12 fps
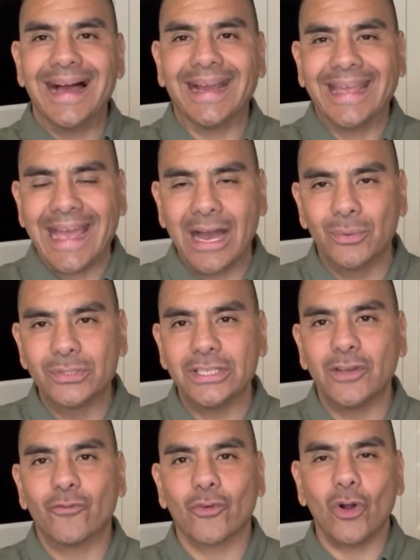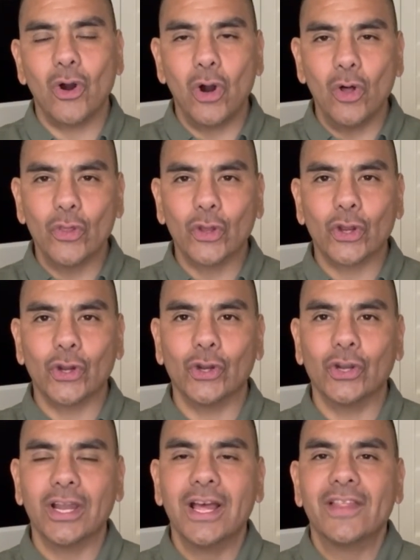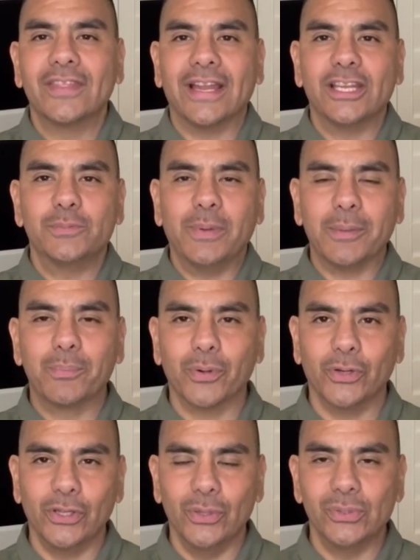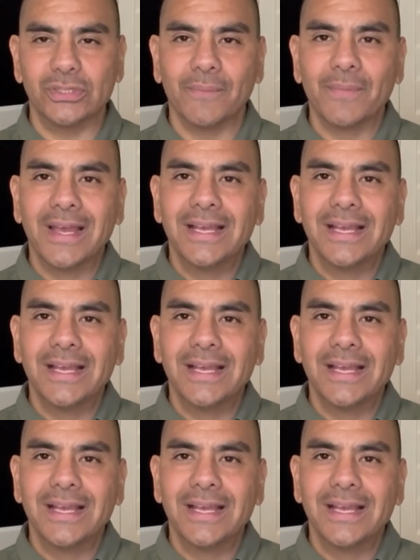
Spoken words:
accounting for all the current that is being produced,